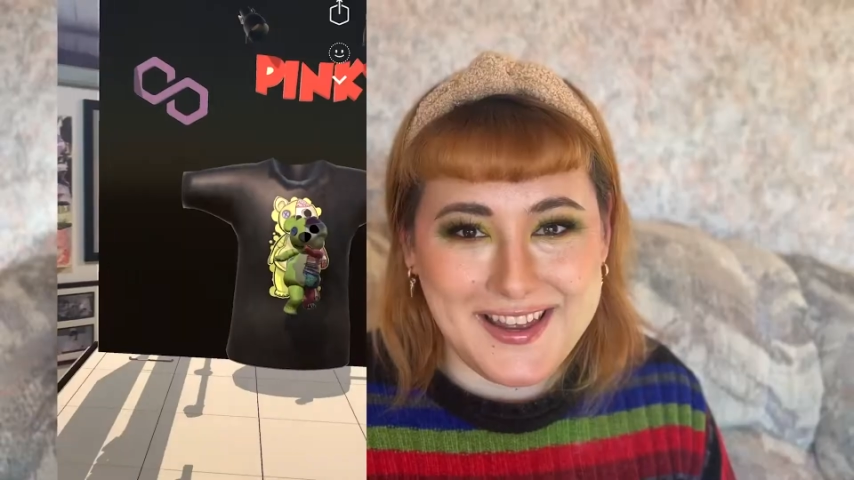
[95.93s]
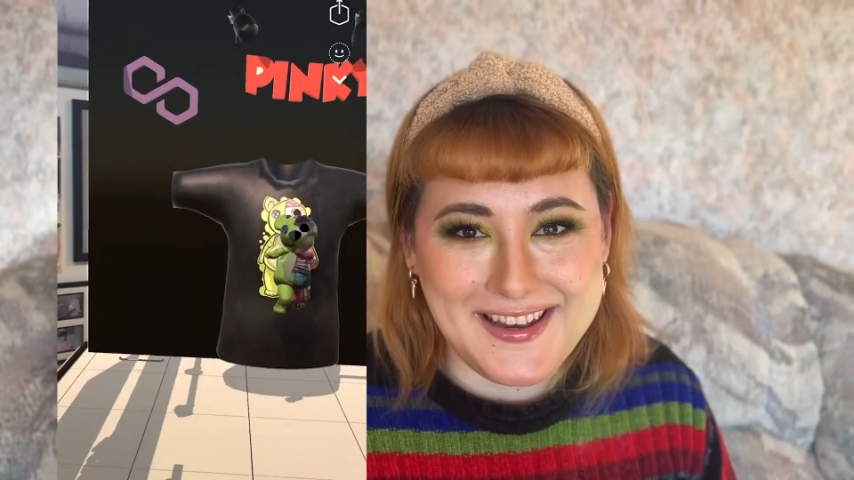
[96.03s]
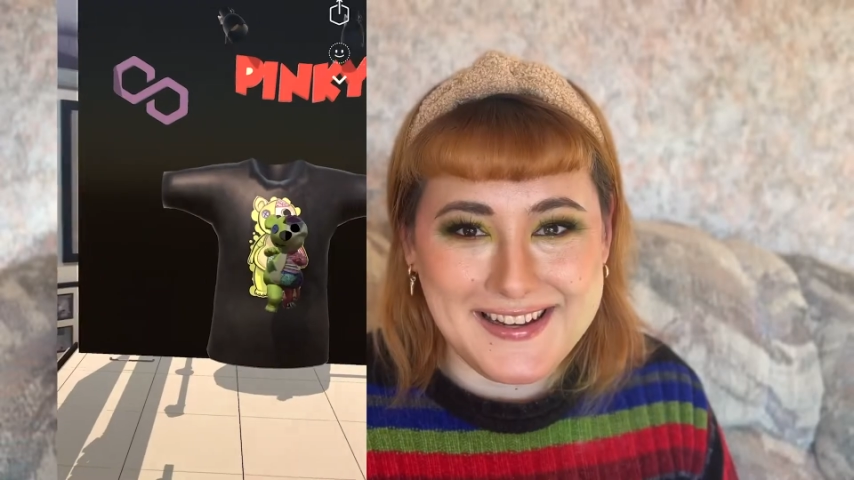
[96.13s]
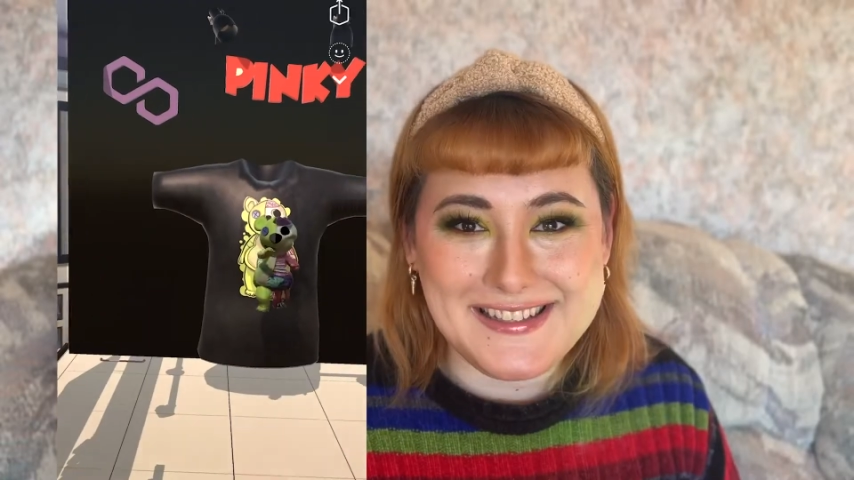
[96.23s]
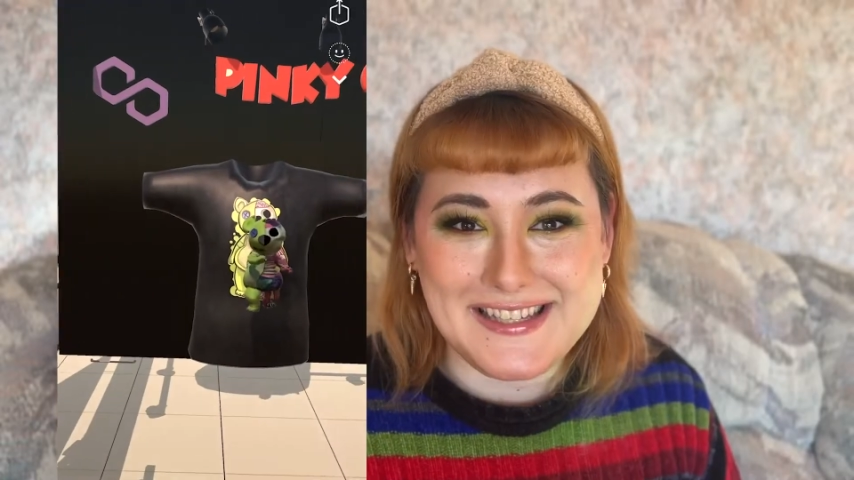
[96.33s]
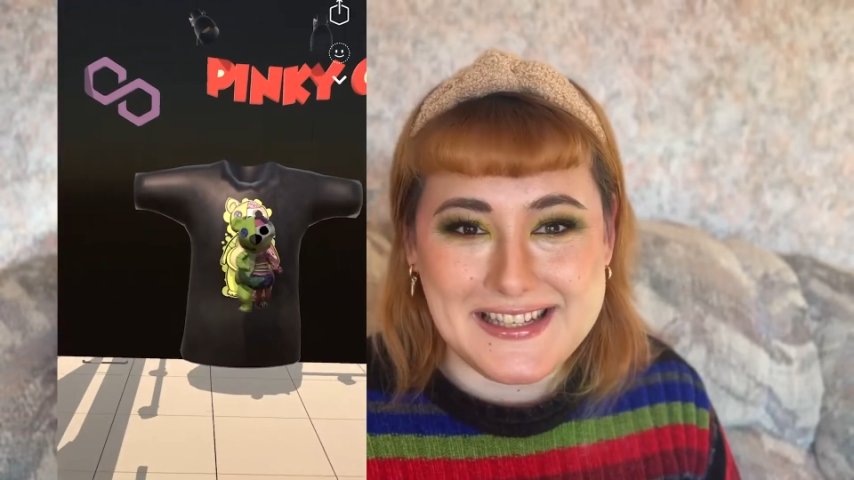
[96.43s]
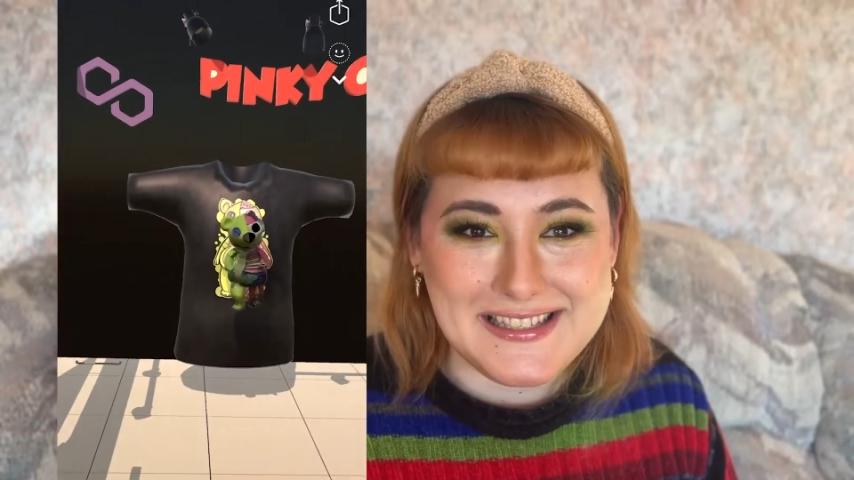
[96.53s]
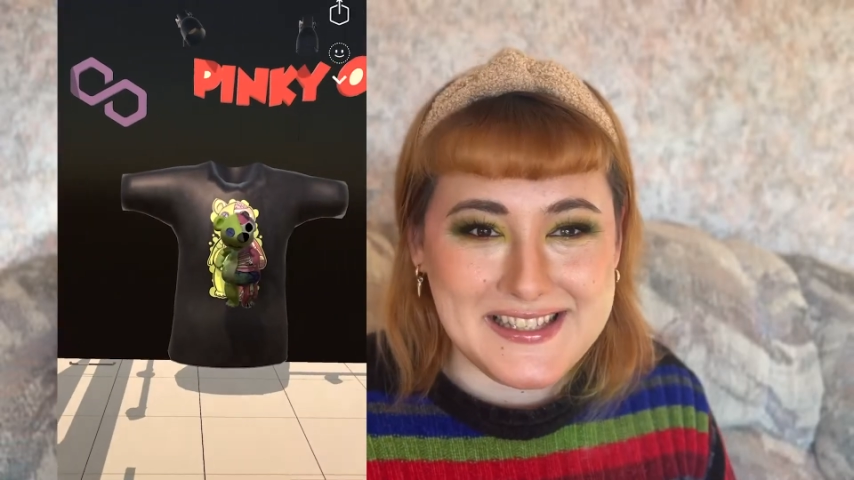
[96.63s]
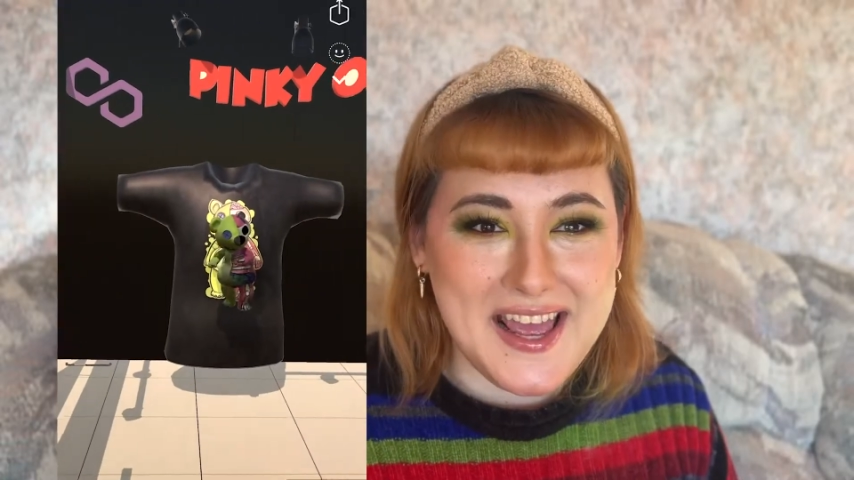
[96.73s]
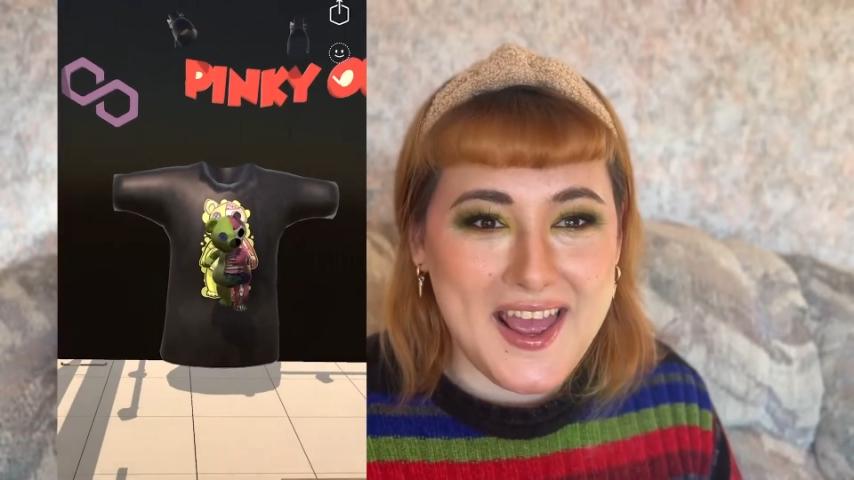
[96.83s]

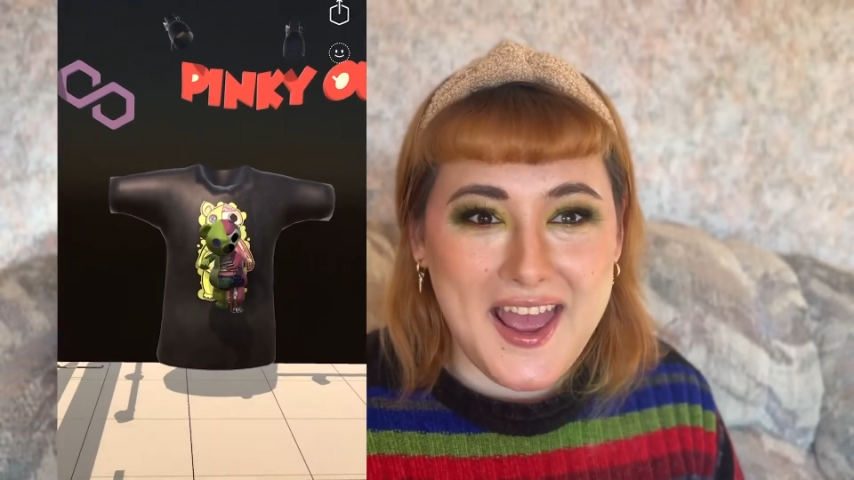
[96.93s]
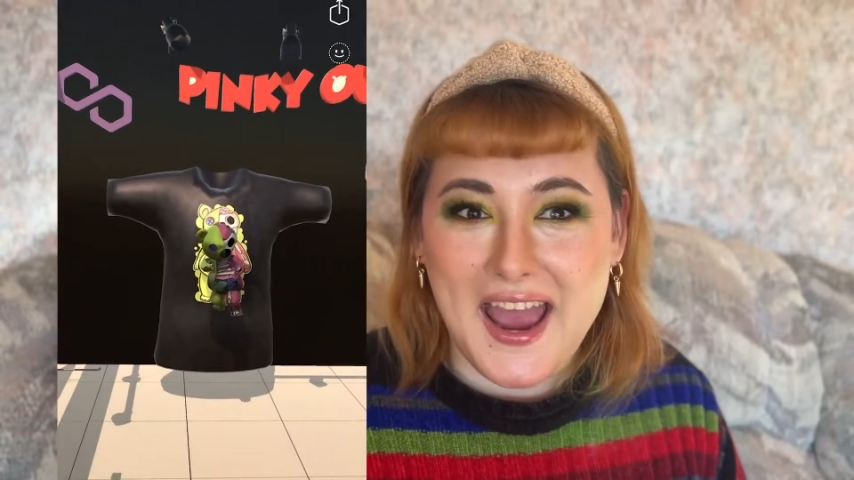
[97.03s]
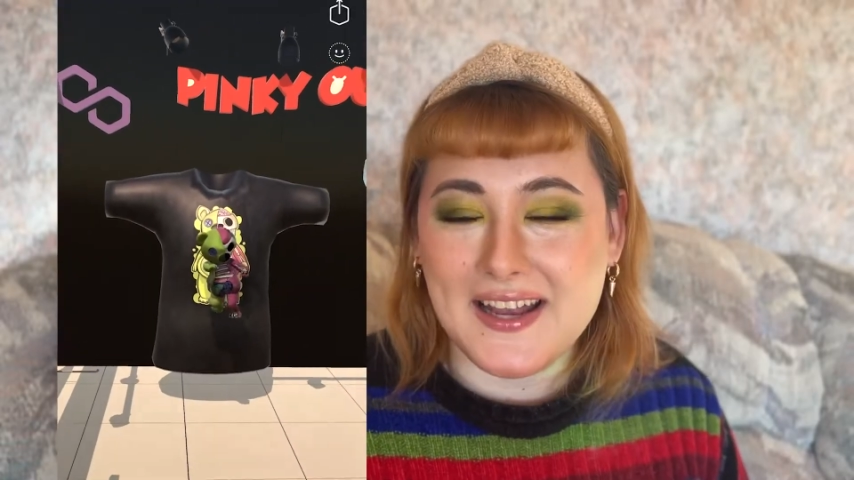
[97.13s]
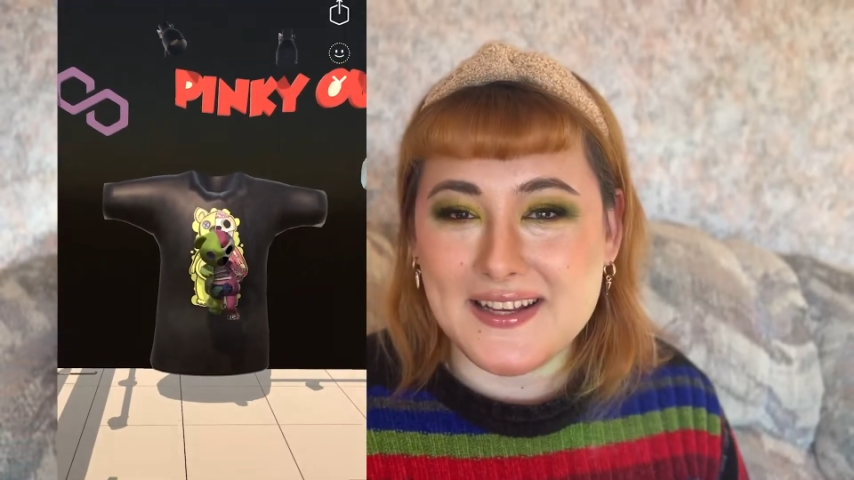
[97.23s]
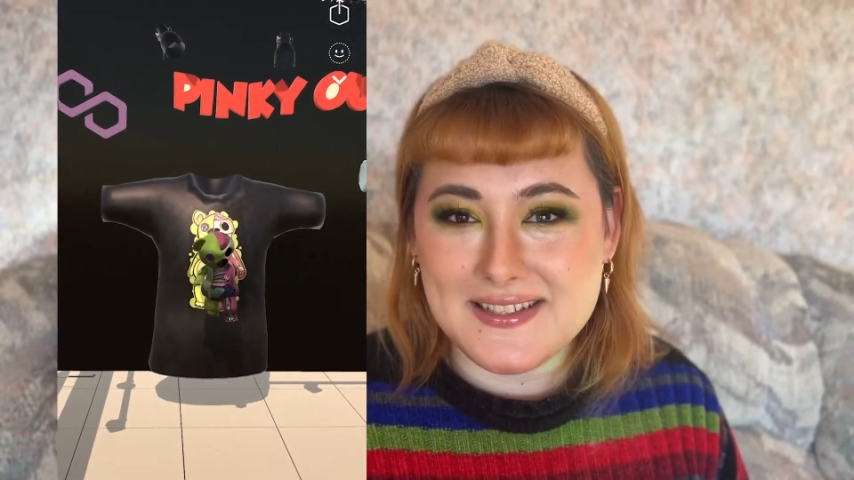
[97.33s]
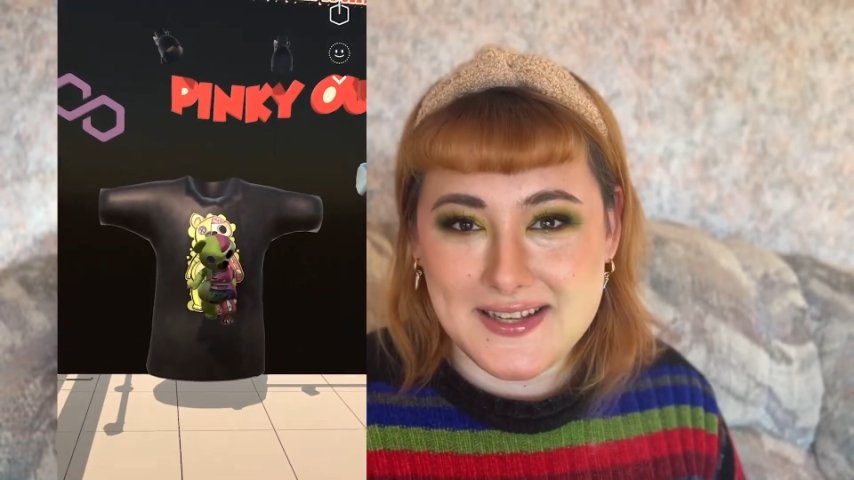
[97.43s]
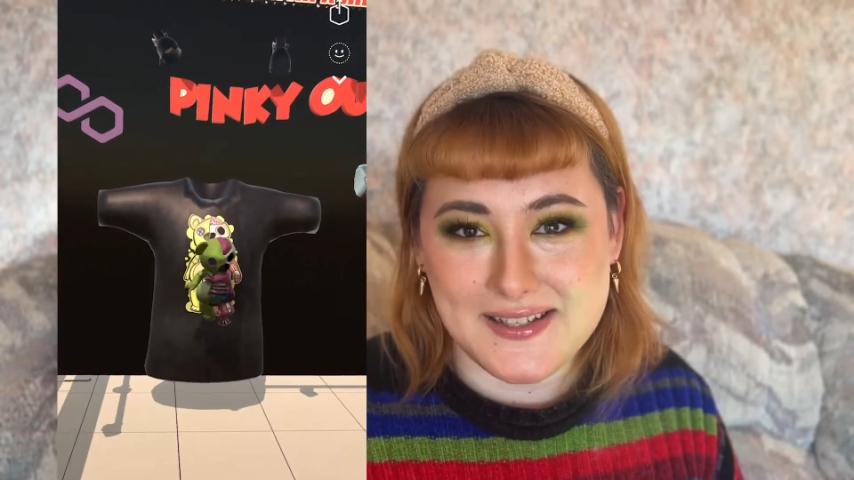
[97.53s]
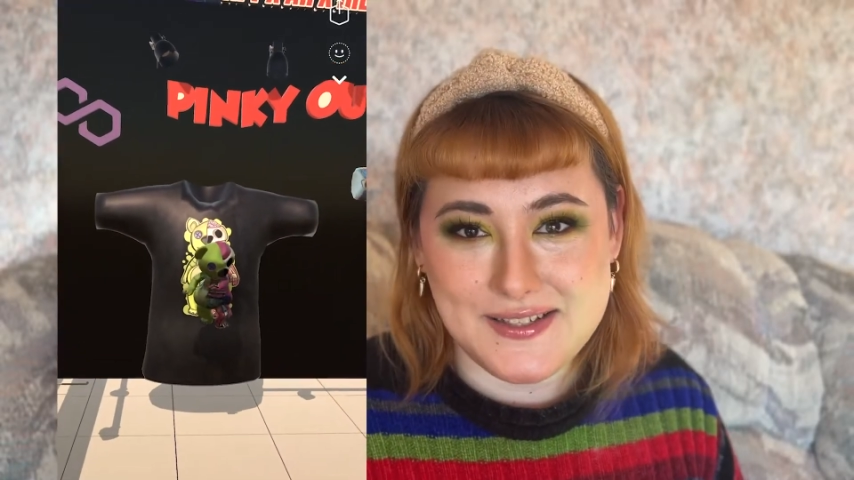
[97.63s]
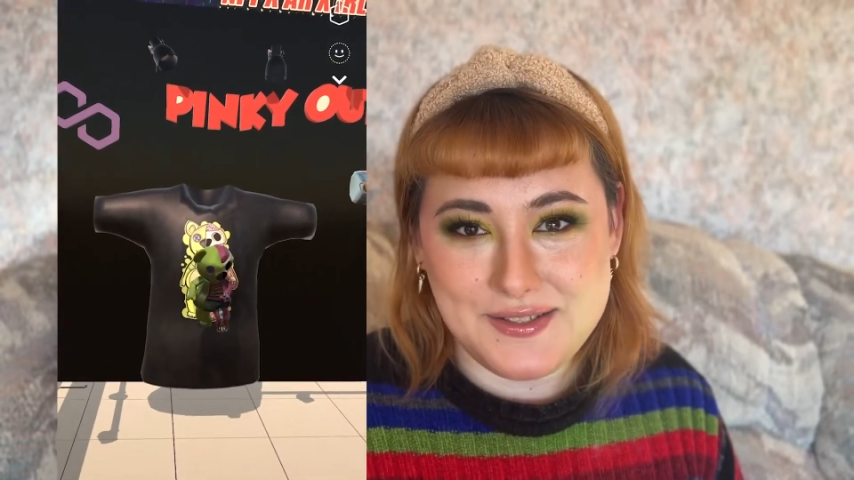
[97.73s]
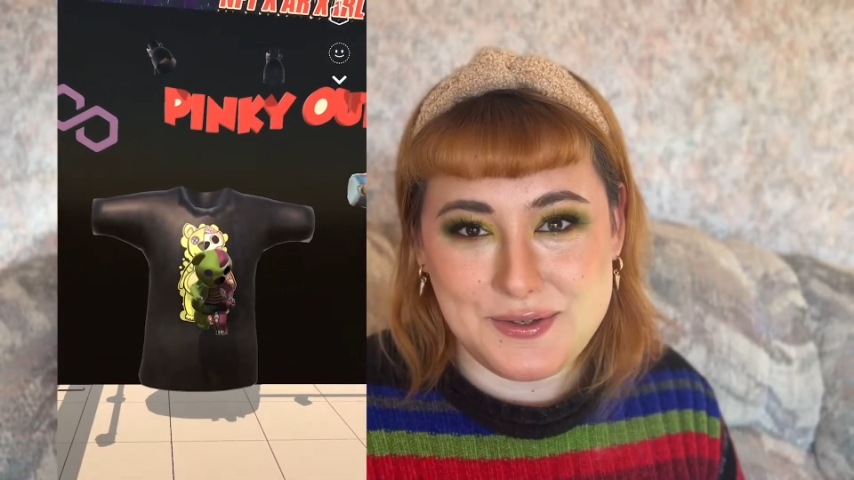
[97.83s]
exists, and it
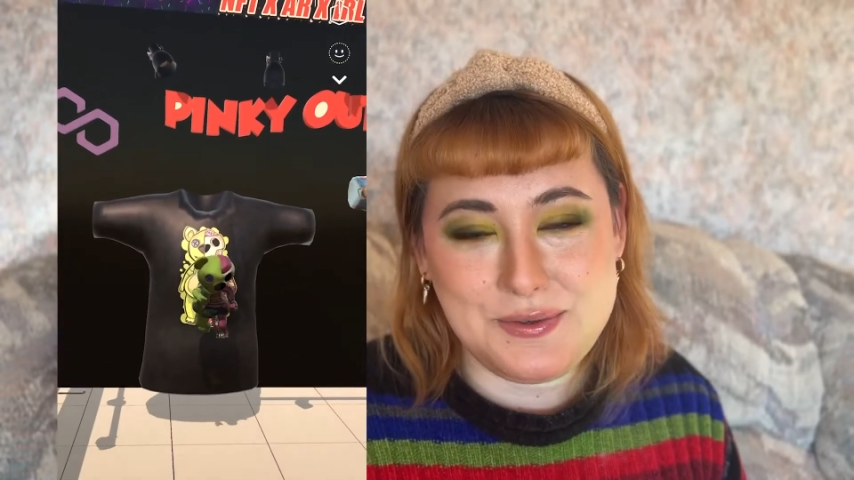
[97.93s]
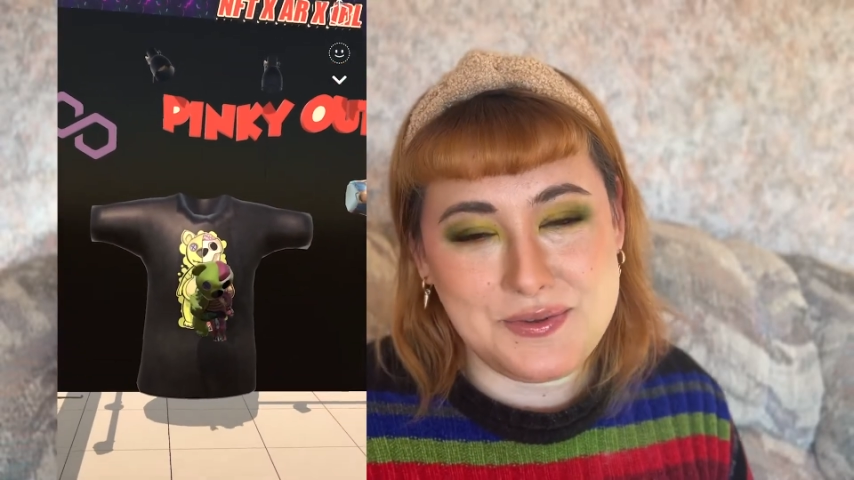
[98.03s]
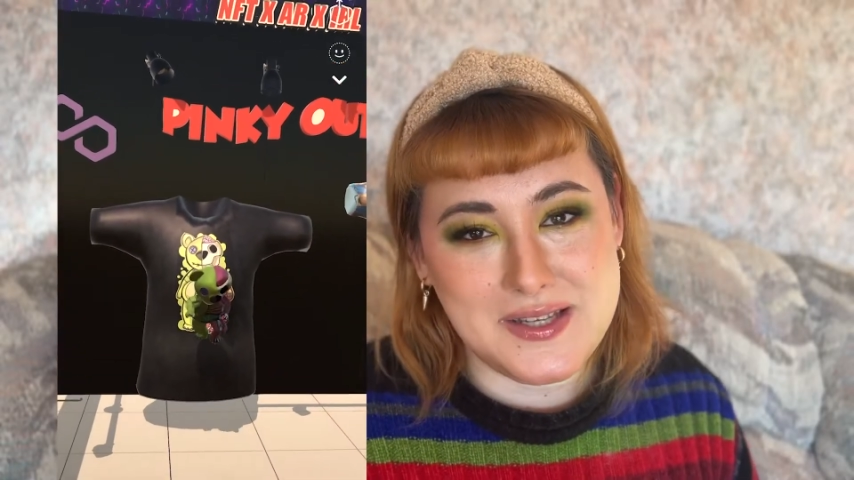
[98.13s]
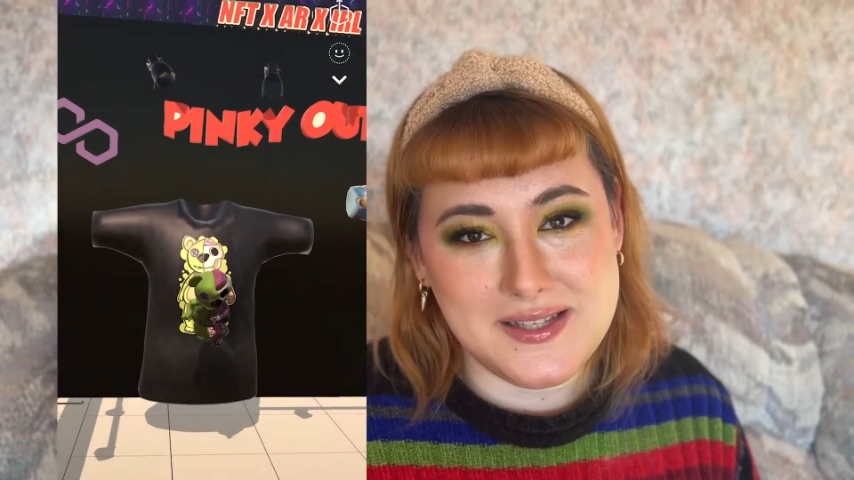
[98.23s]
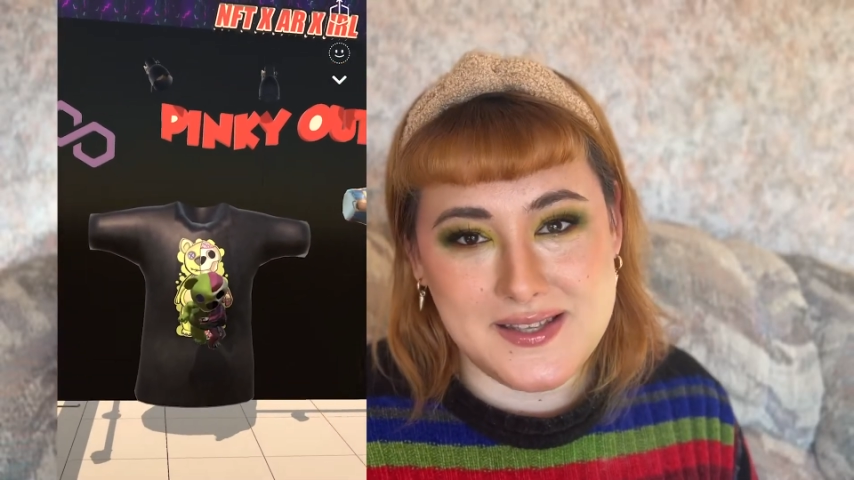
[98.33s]
does do this